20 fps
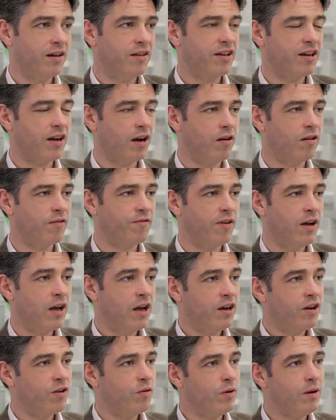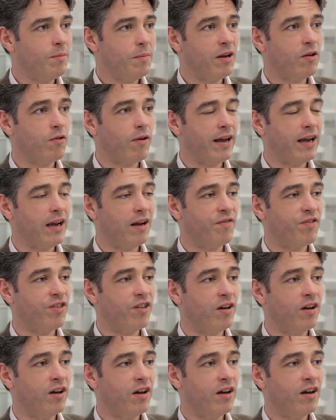the current. Wouldn't it be great if
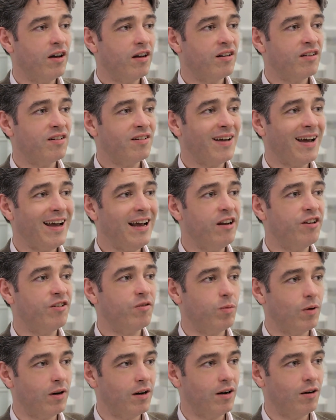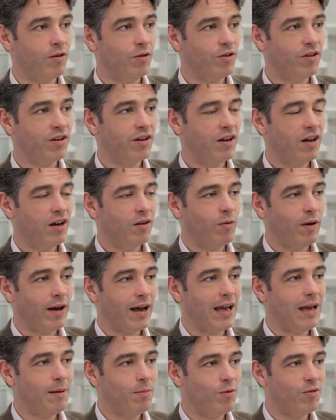the tailored world were
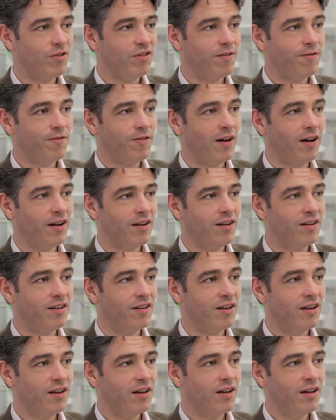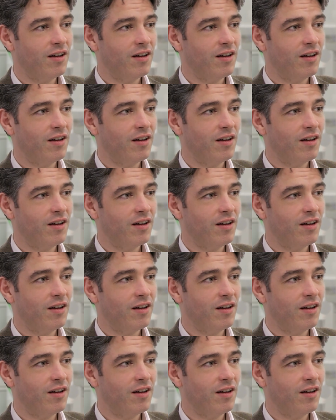able to fund